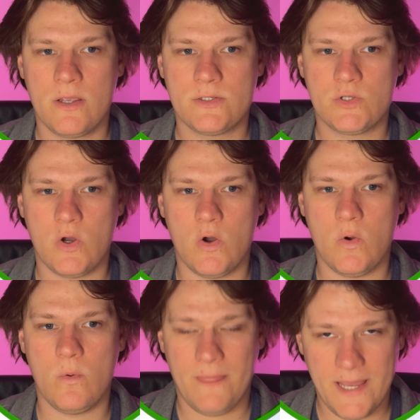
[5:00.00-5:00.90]

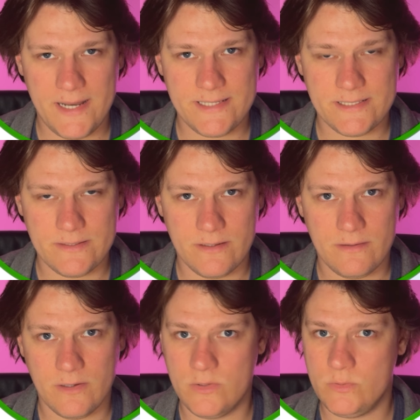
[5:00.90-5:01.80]
So that is a
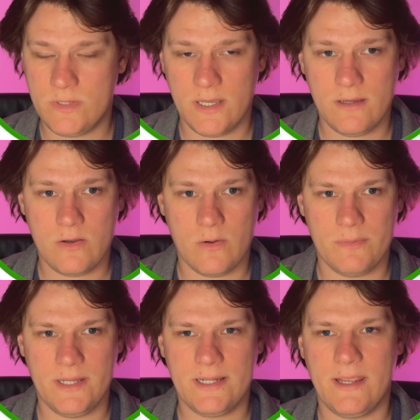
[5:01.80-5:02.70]
new thing
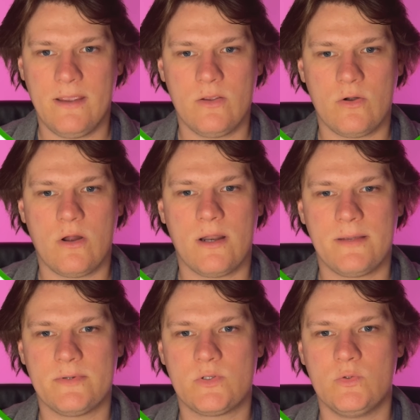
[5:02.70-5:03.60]
completely. You're not
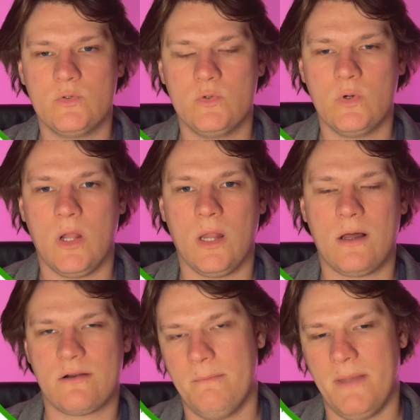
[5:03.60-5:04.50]
able to do a
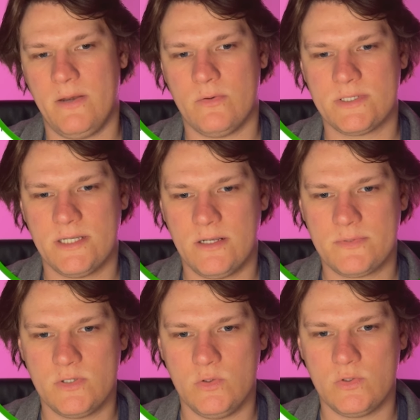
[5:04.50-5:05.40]
lot of manual
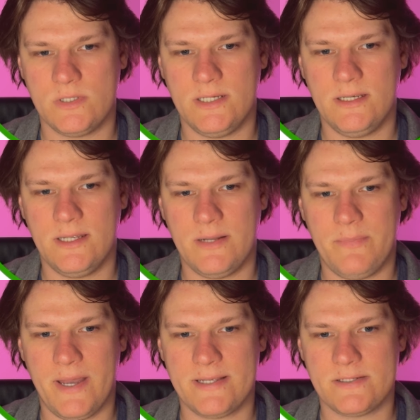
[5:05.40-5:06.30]
setups. Usually in the
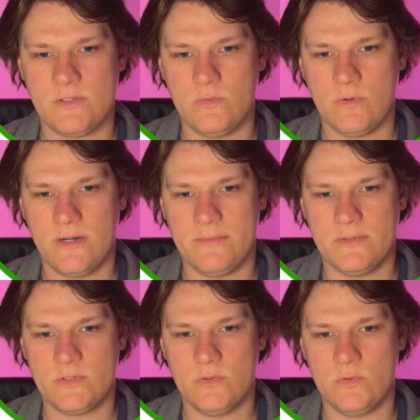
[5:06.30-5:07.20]
past you were able
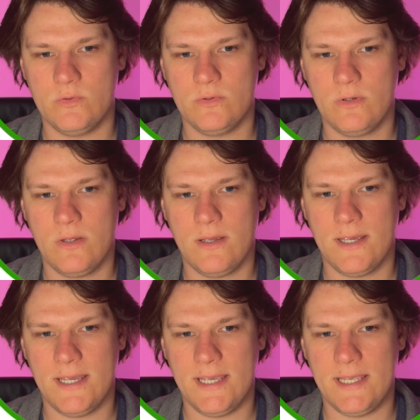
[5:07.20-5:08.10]
to do
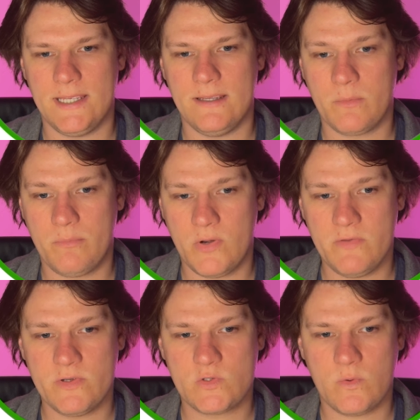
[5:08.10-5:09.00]
a
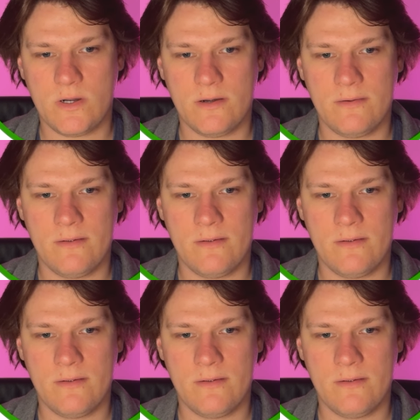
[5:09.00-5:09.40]
previous one,